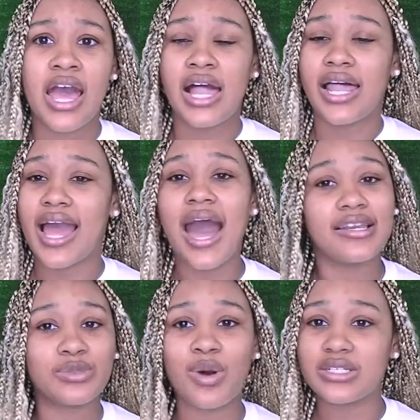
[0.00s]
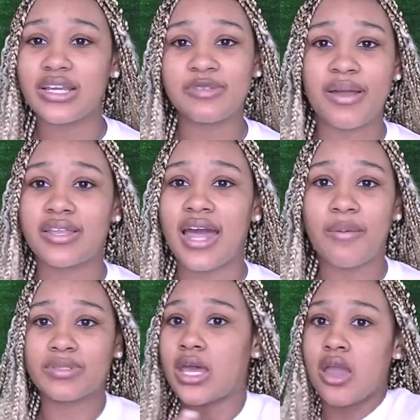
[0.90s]
Like, I just wasn't expecting that. I
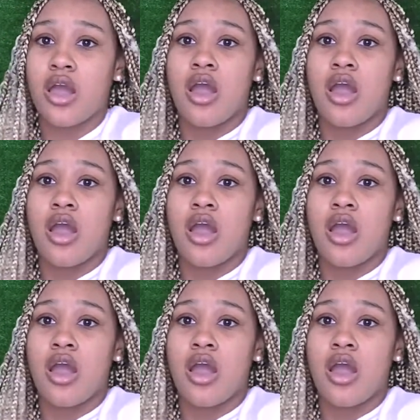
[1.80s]
was like,